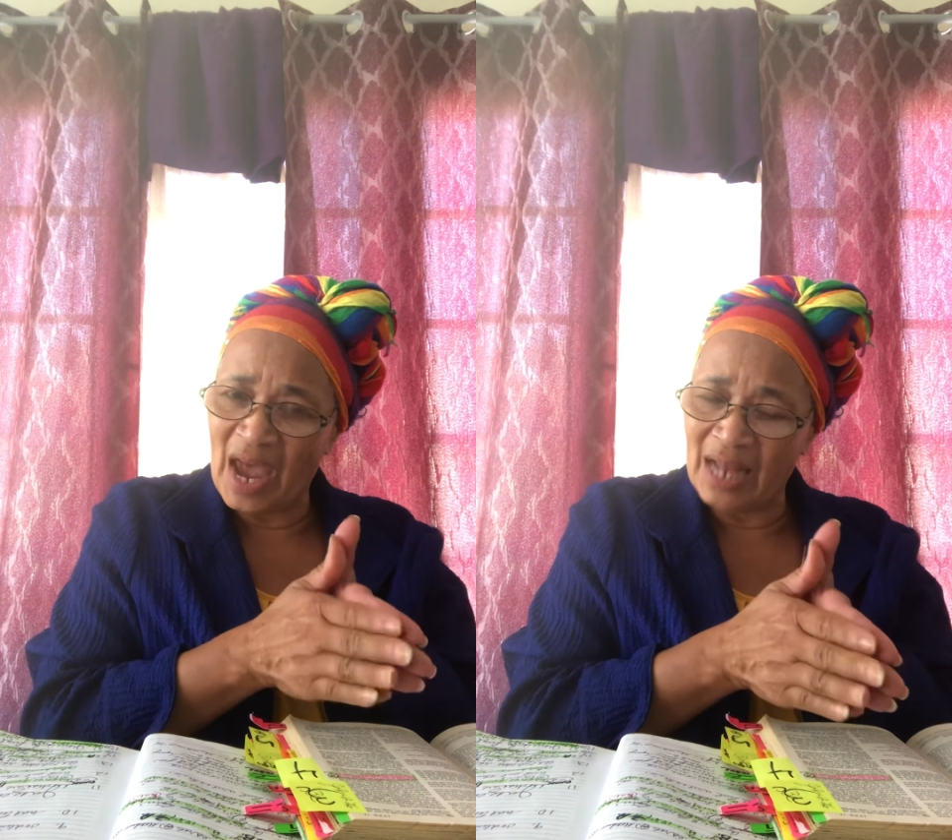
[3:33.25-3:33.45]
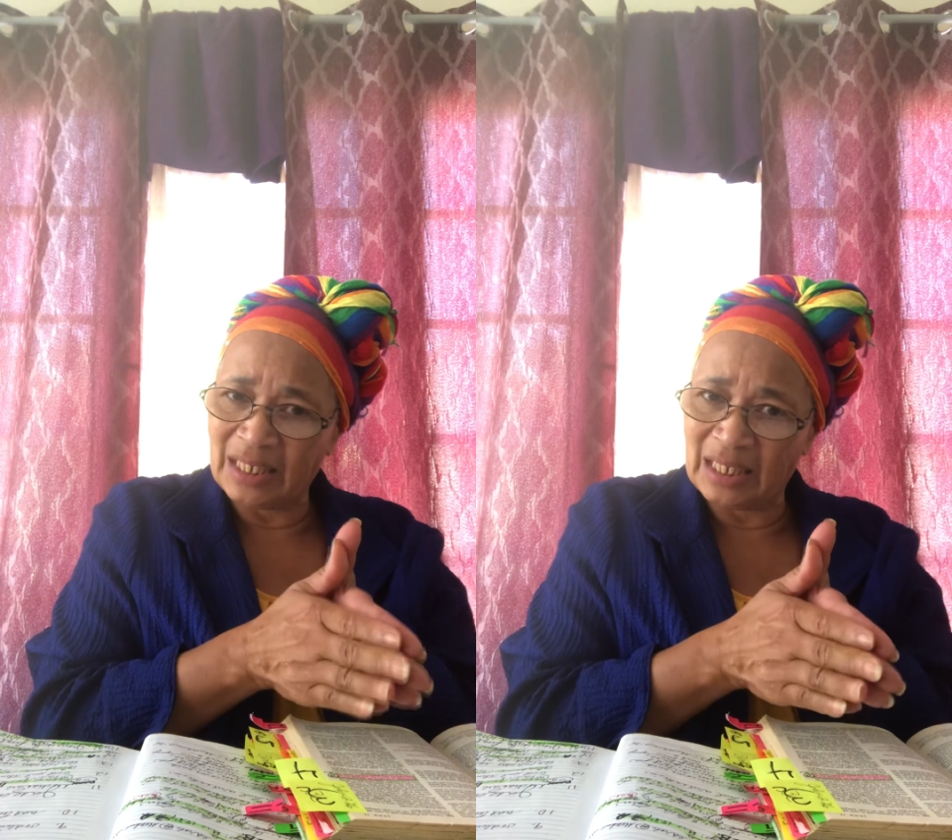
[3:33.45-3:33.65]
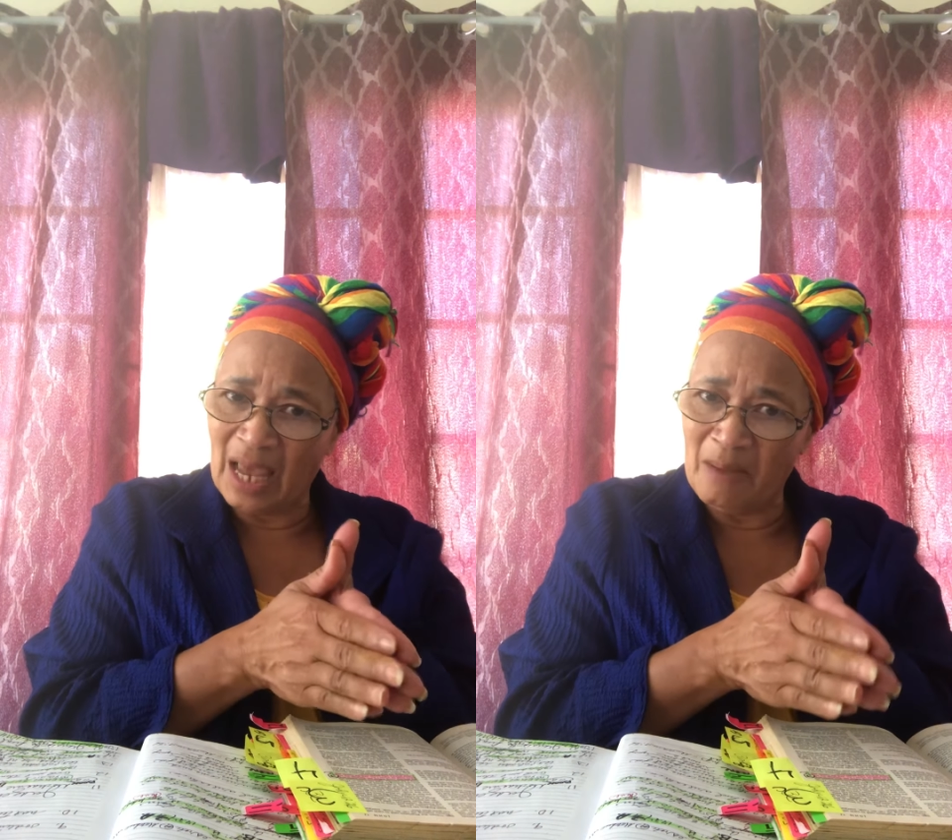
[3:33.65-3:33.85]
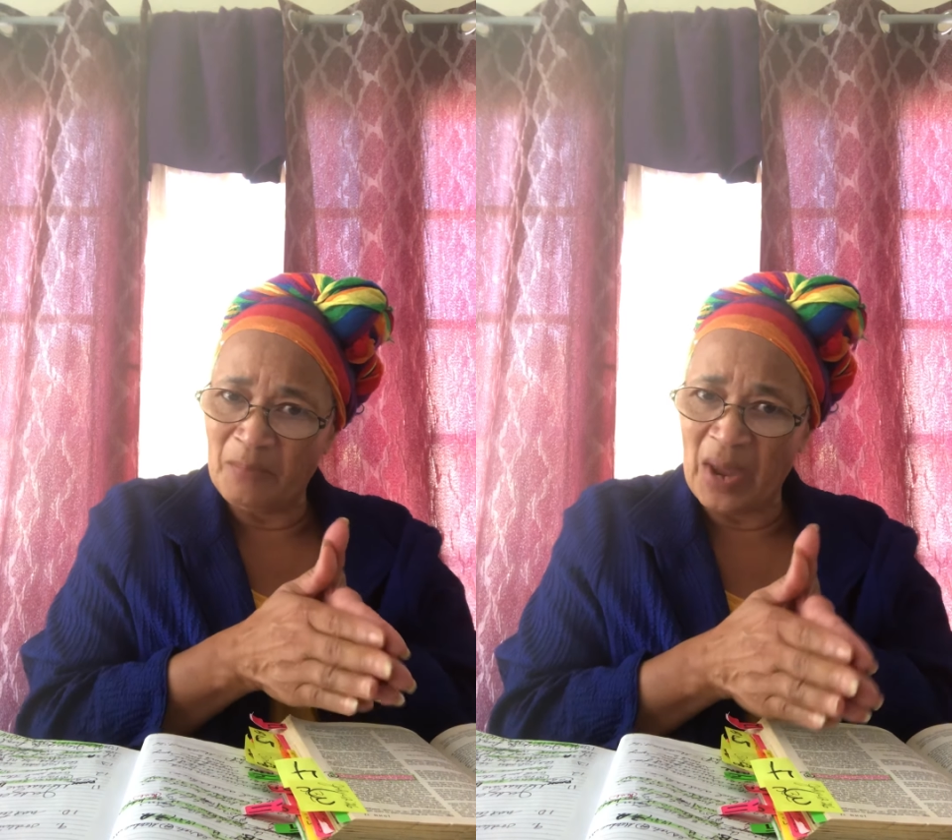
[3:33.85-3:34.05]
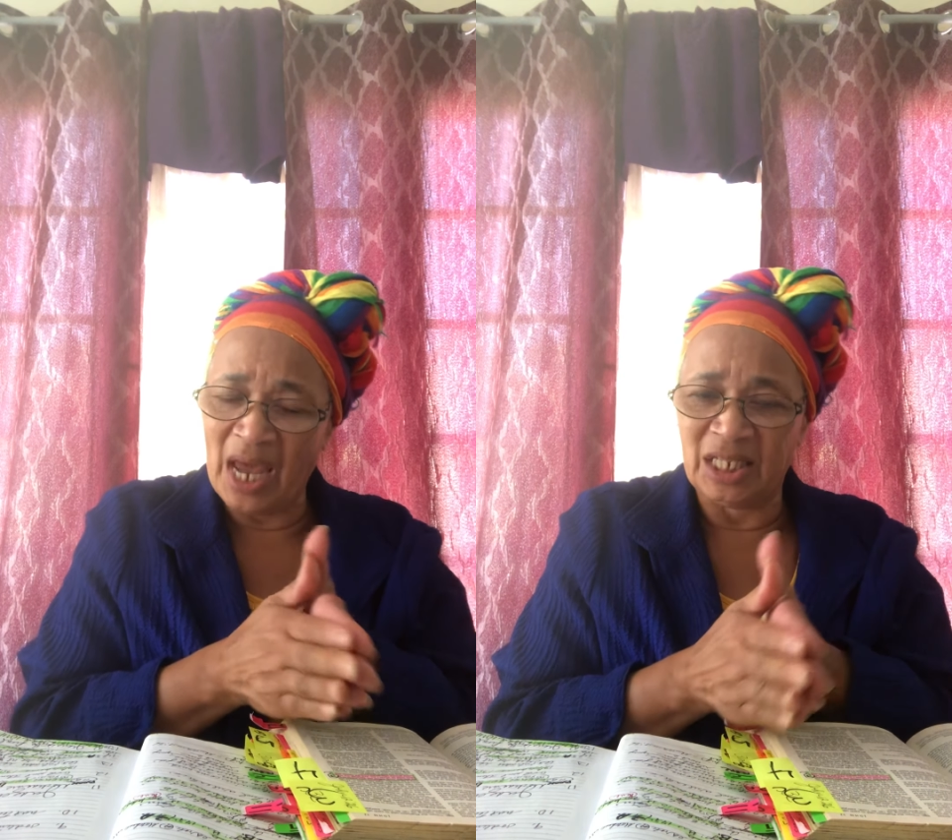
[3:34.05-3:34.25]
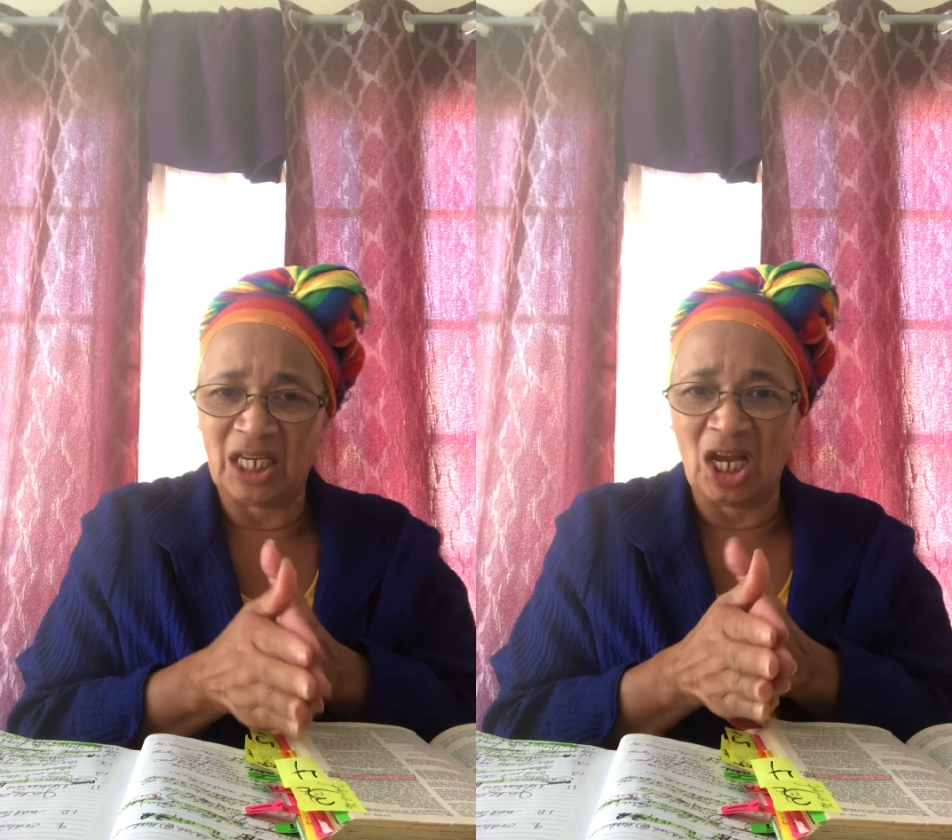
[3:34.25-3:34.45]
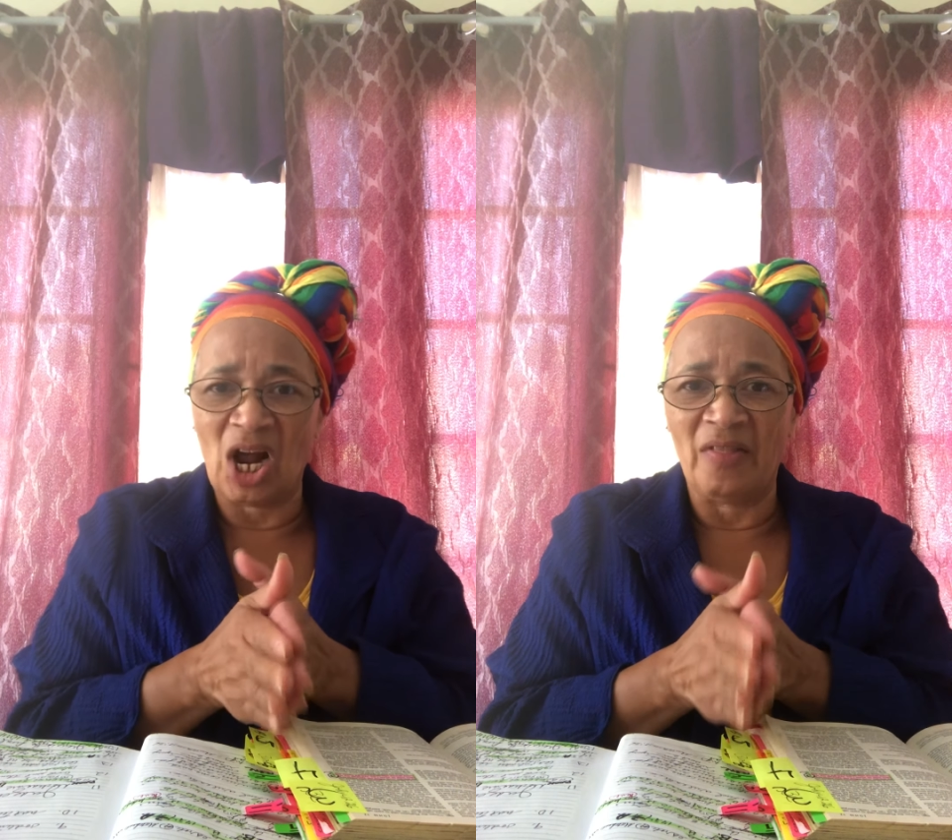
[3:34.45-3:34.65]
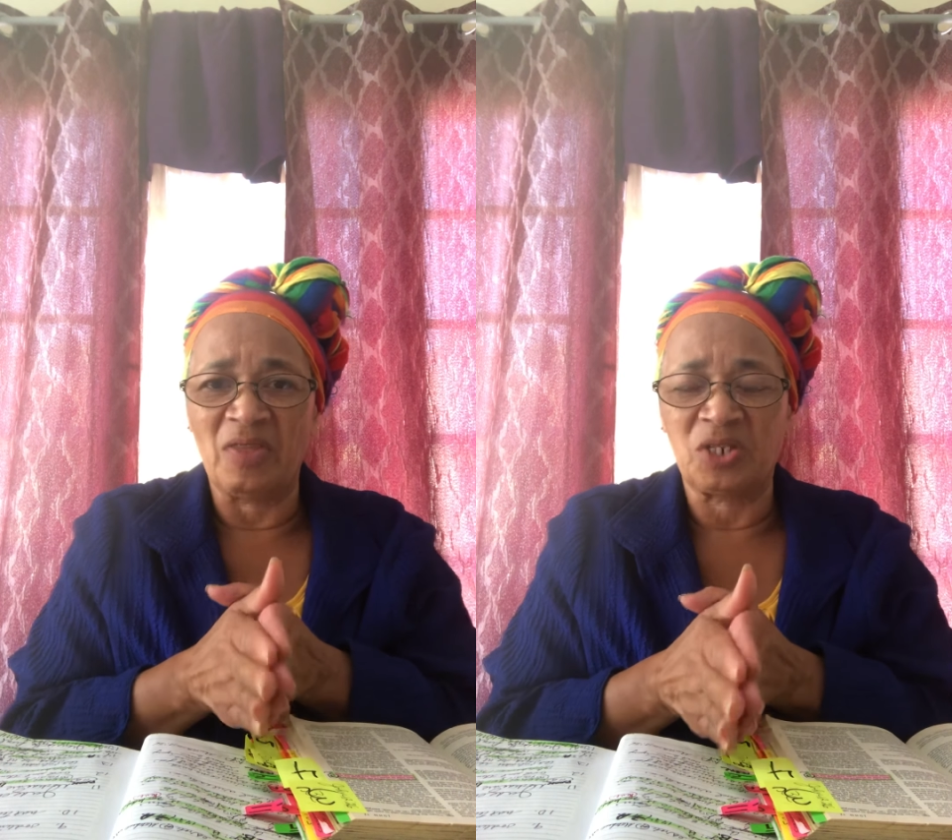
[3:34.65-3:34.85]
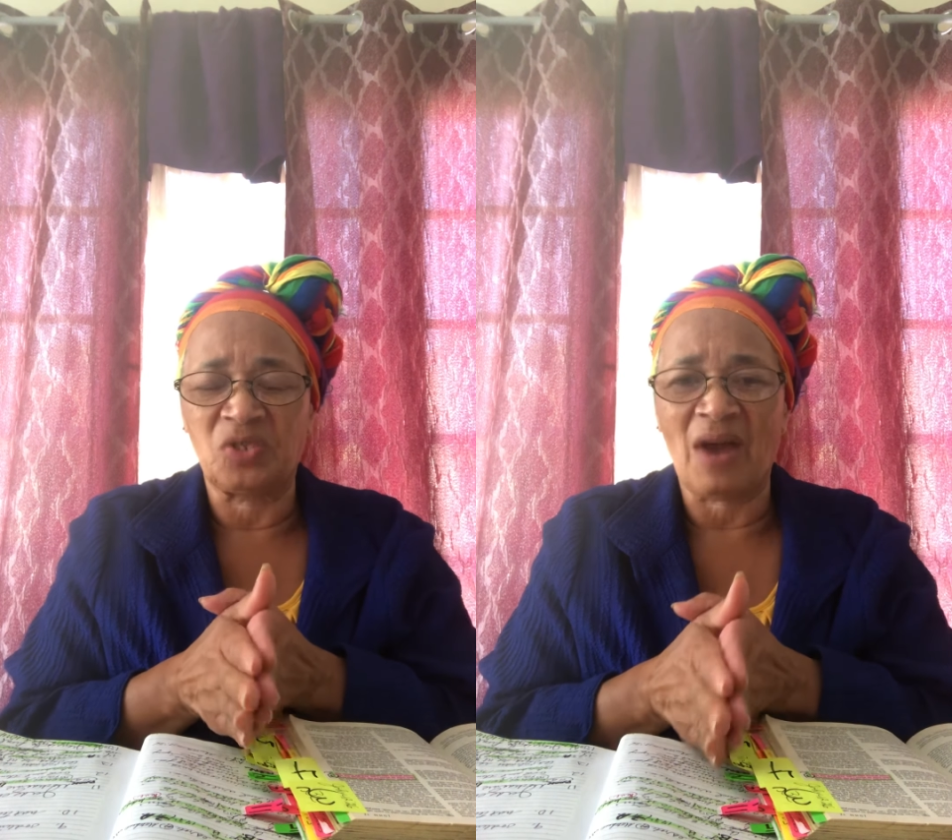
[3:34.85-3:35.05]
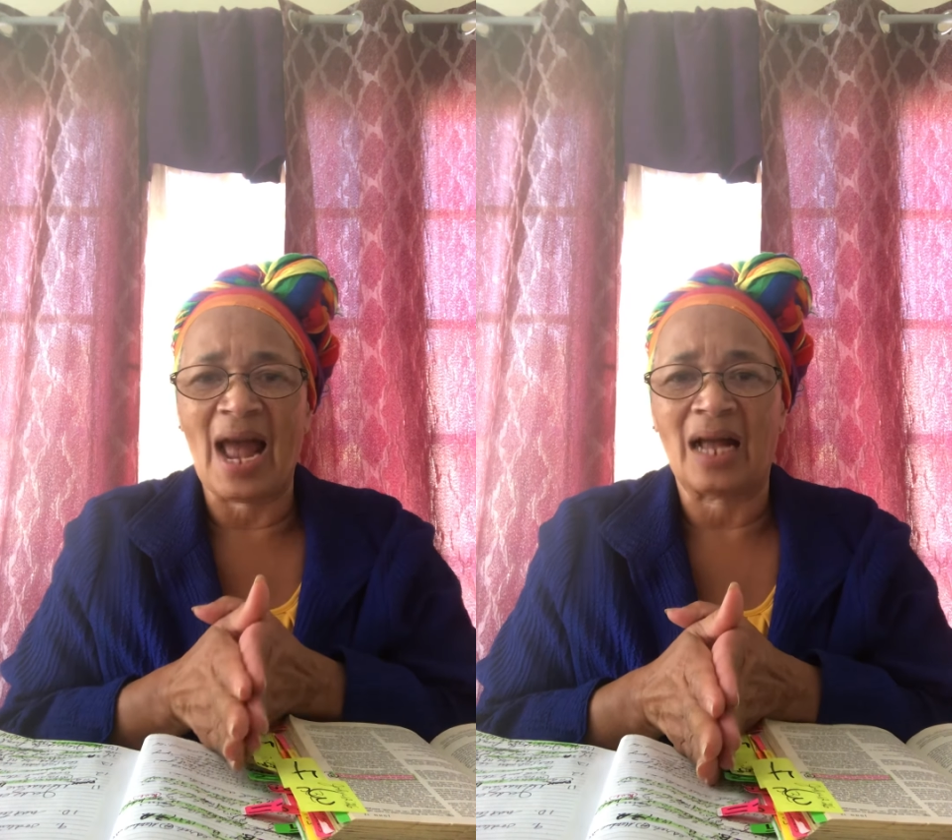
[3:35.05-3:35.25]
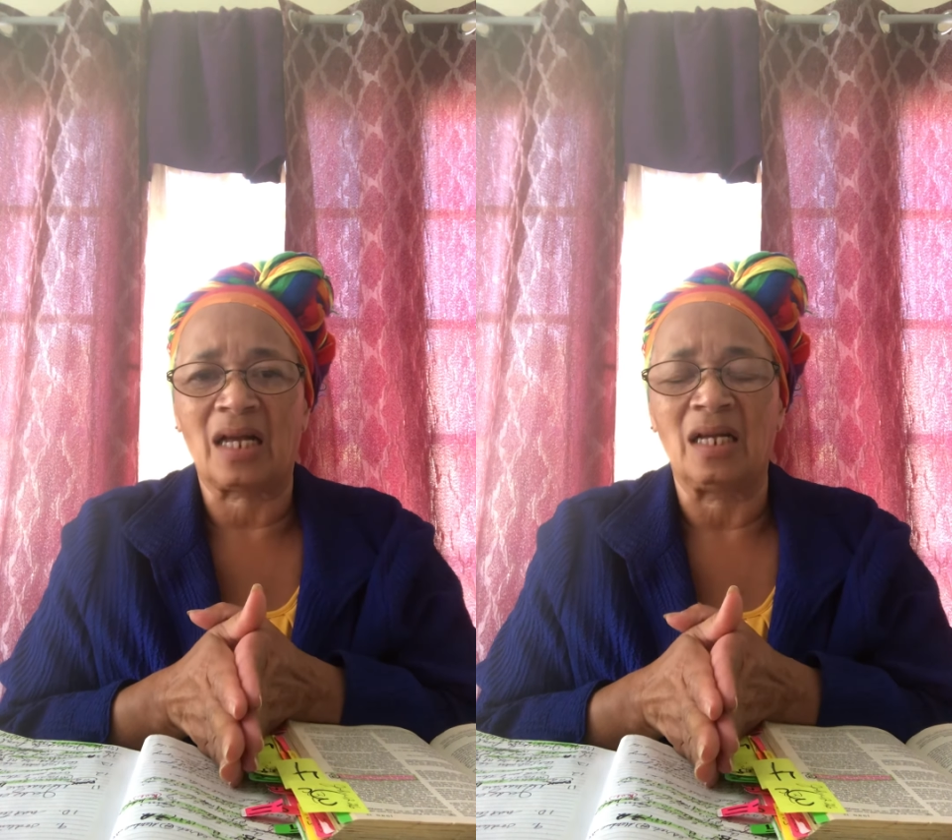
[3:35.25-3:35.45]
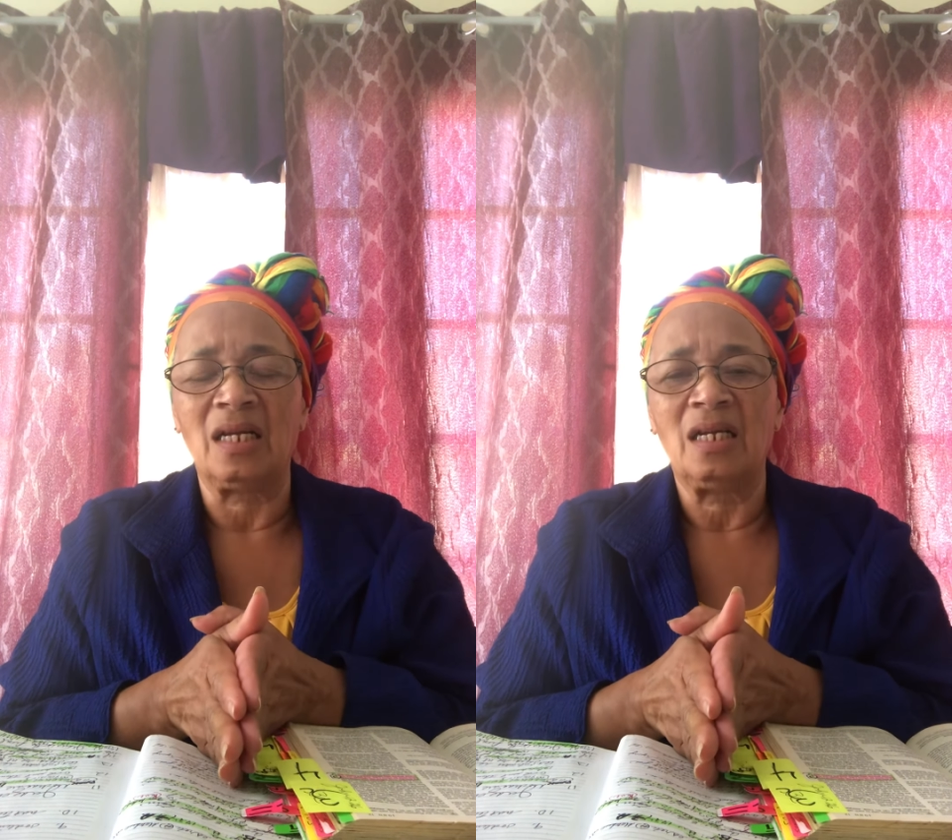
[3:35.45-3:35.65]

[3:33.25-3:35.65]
that same page. Get on the track.